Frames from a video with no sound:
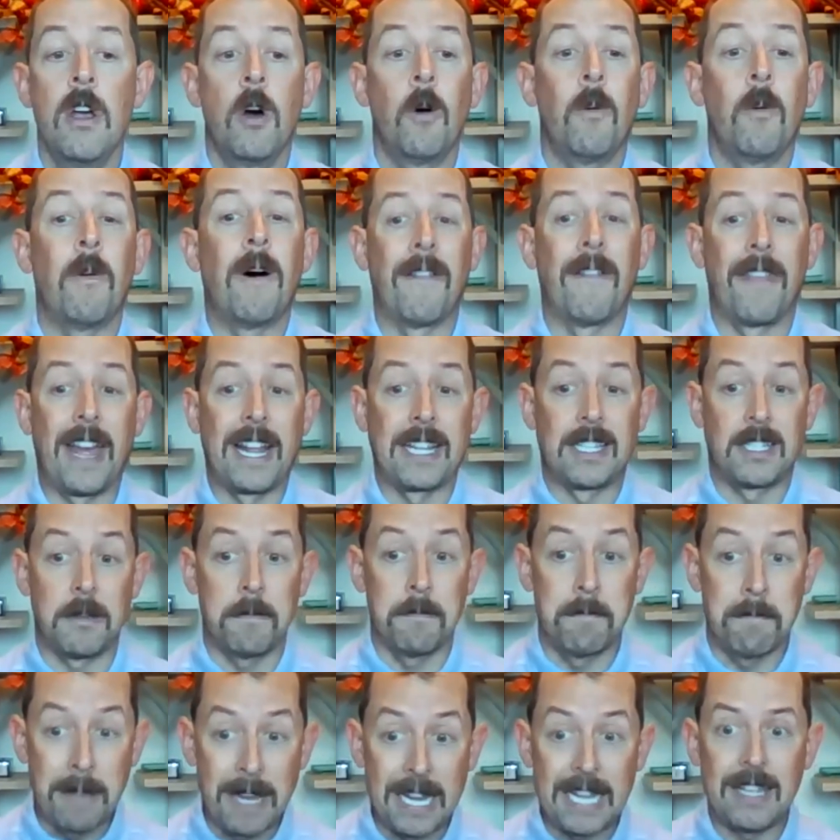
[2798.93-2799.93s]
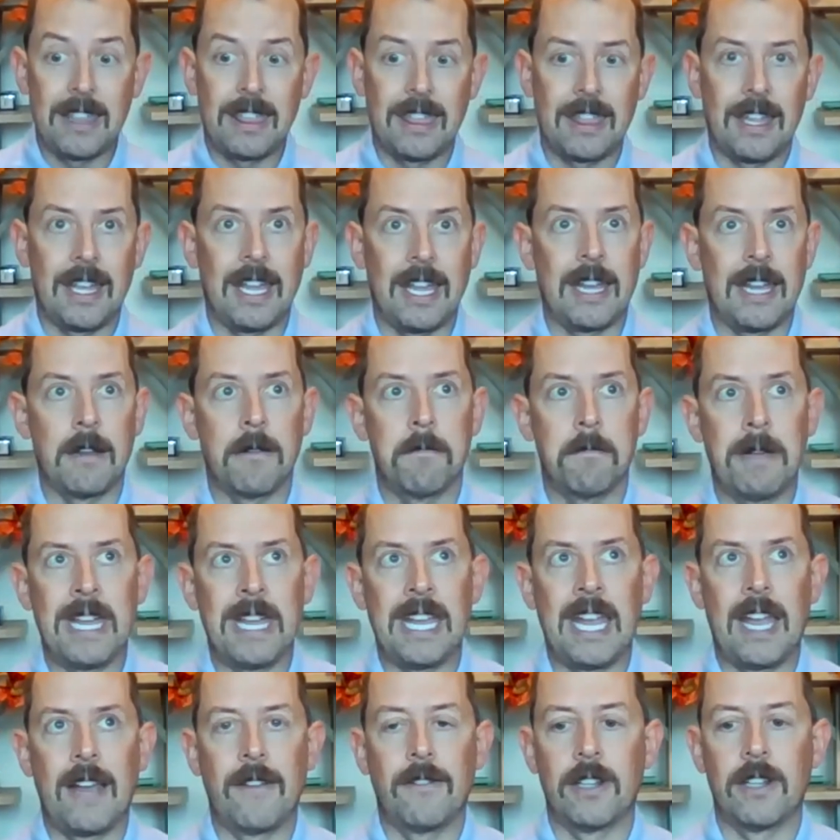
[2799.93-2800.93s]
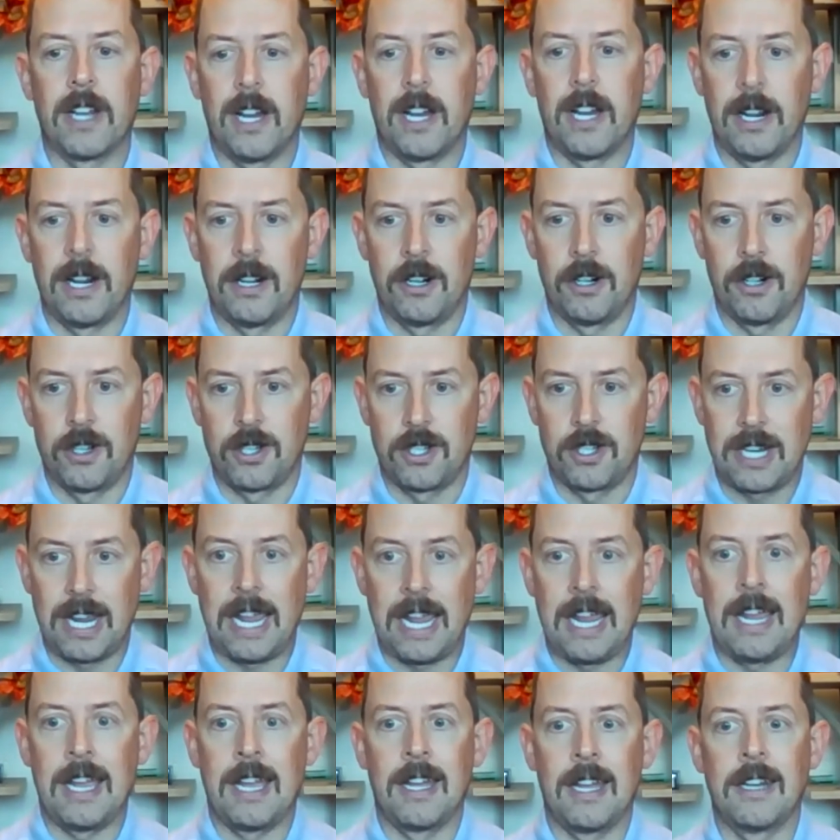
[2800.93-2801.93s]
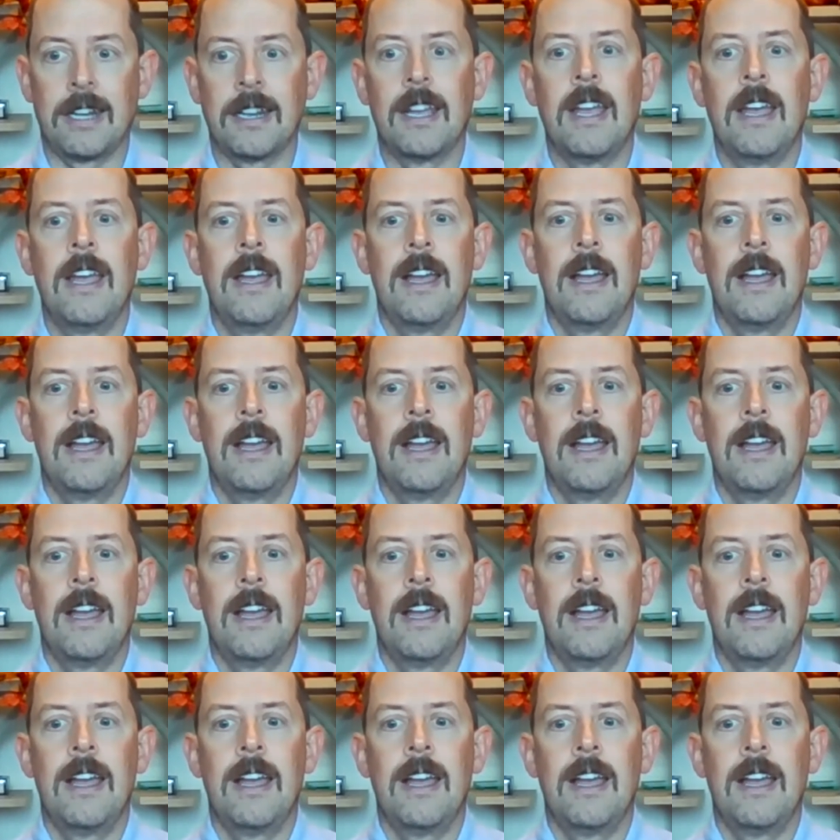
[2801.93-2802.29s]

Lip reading: While that's a big thing, being able to understand